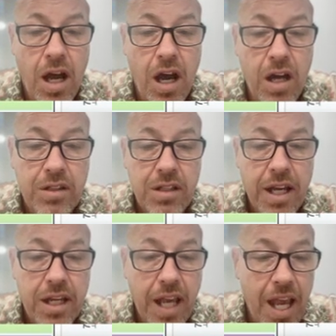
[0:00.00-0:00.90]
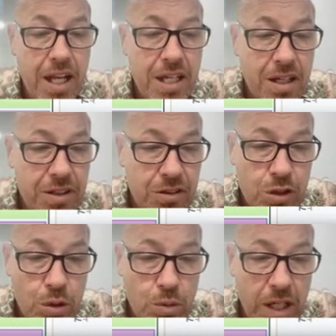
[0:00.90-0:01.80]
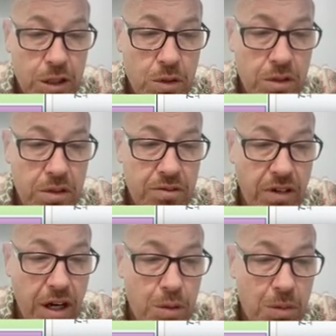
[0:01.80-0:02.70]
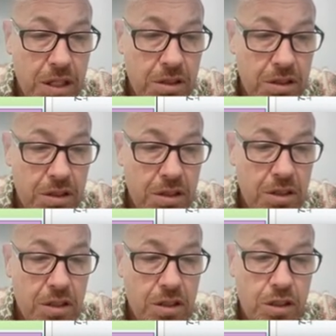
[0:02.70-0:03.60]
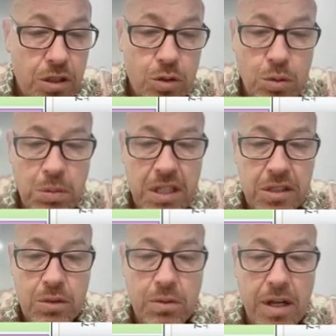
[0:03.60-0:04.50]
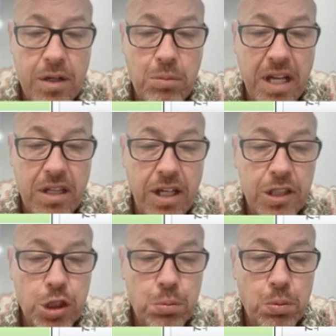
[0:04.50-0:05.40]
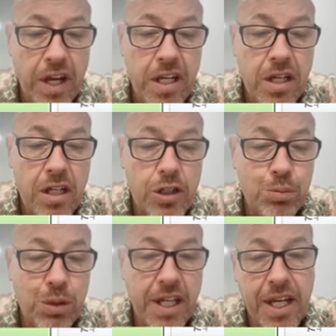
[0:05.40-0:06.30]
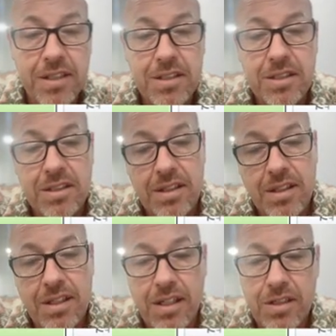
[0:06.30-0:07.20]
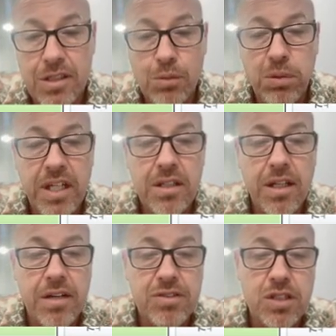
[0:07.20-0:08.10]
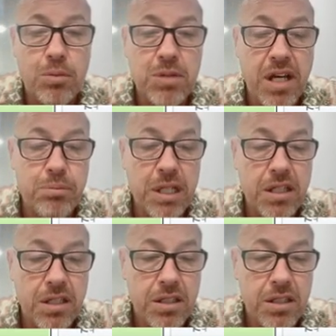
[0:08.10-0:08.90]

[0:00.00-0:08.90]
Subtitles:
Unlike any other terrestrial environment, you will be surrounded by lush, bright-colored plants. There's the plant life subtopic.